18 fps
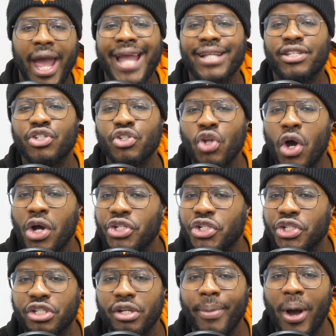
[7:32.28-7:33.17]
It's
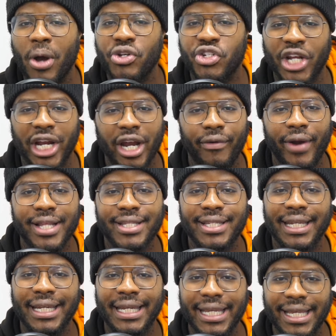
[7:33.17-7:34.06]
not just about
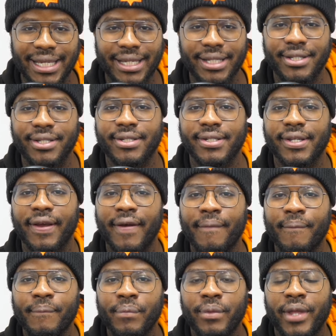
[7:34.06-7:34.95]
generating leads,
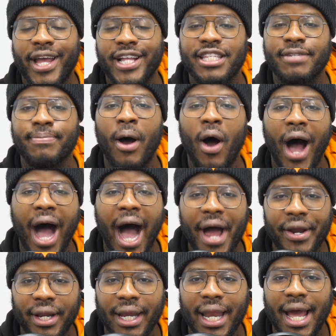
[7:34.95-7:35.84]
it's about
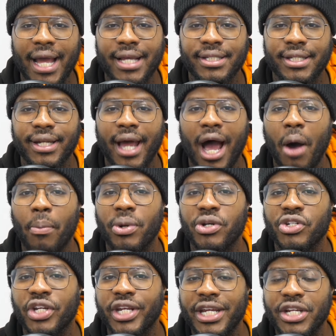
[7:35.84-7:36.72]
analyzing how
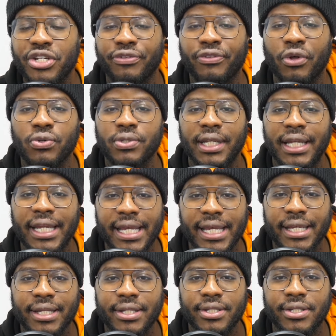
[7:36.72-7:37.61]
much each of those
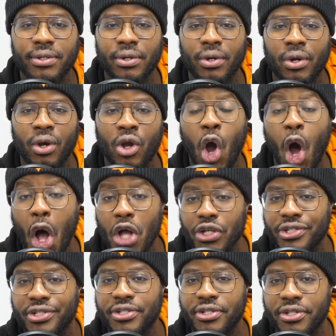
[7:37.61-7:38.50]
leads
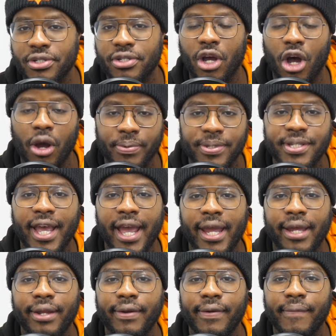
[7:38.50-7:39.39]
cost to
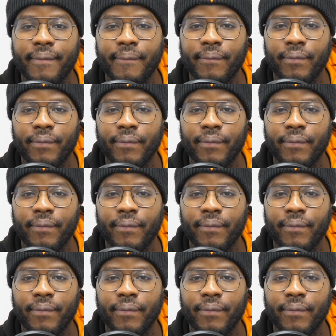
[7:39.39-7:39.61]
obtain